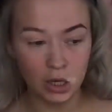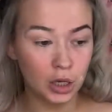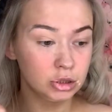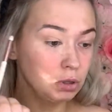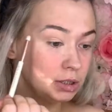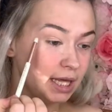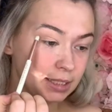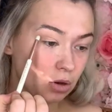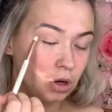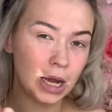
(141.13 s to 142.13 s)
Towards this
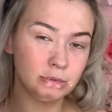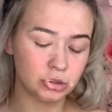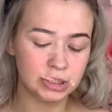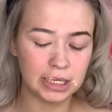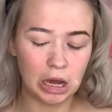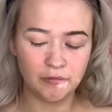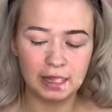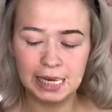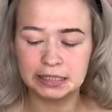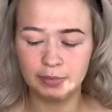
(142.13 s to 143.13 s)
corner, I'm just going to start off with a
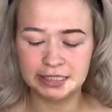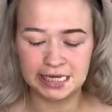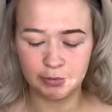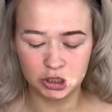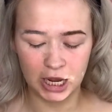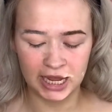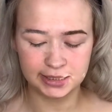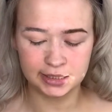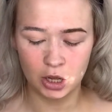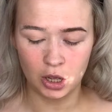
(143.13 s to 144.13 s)
little bit deeper
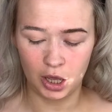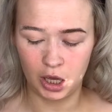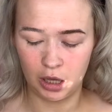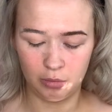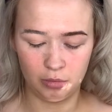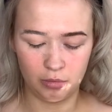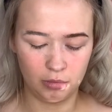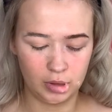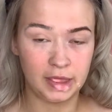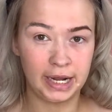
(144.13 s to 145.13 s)
shades, then
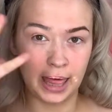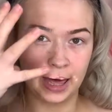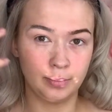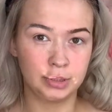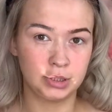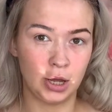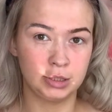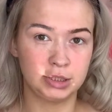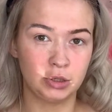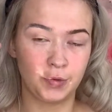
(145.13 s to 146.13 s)
it'll help to
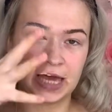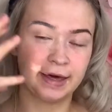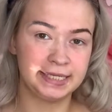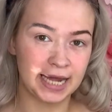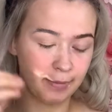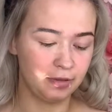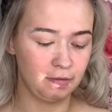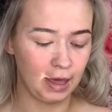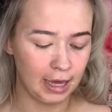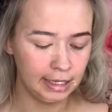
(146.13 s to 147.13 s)
still create that depth in
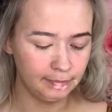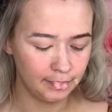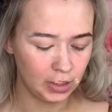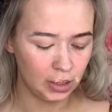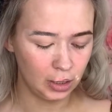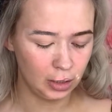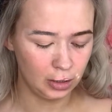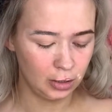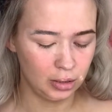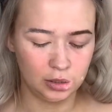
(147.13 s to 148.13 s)
the eye.
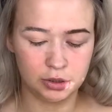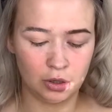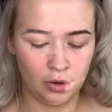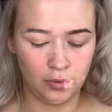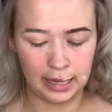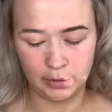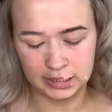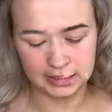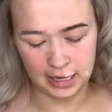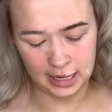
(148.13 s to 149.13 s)
So I'm going
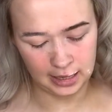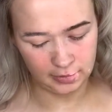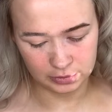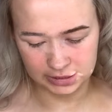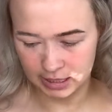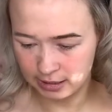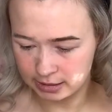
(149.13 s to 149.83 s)
to take, which one's this?